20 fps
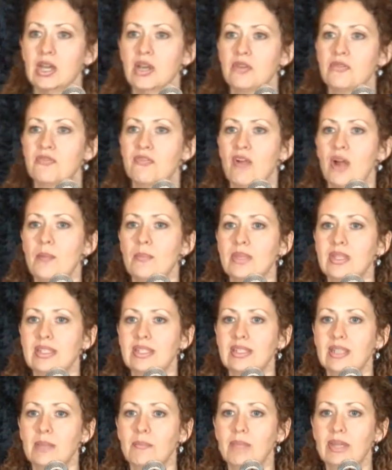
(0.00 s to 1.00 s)
from
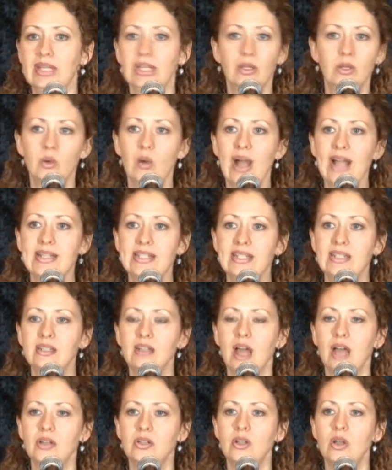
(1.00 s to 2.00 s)
somebody who I did
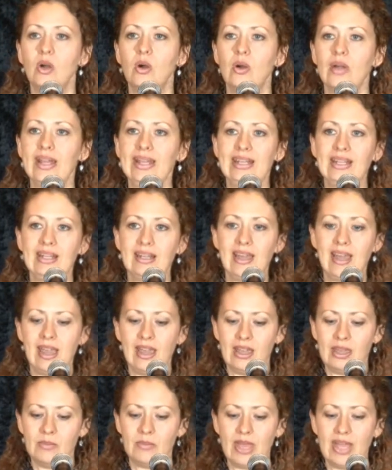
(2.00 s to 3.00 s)
not know, and it
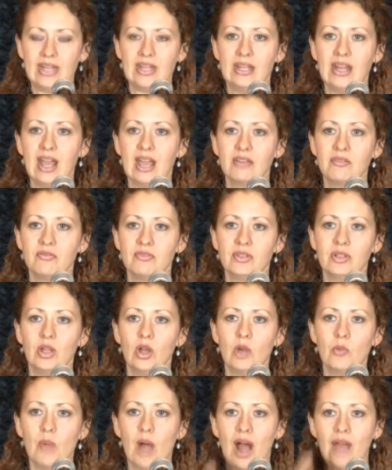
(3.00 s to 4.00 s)
came in an
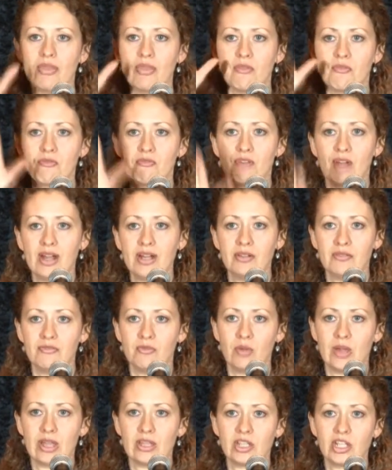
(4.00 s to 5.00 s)
envelope on the front of
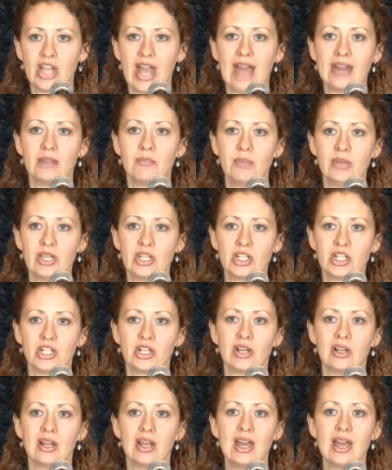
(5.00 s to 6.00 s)
which had a
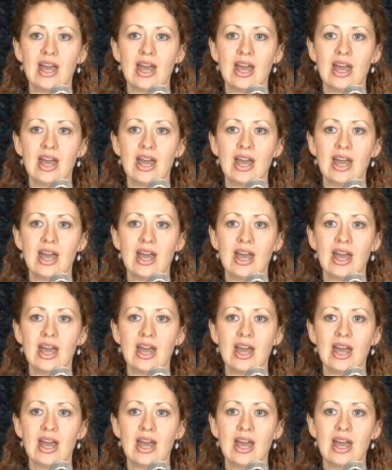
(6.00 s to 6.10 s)
picture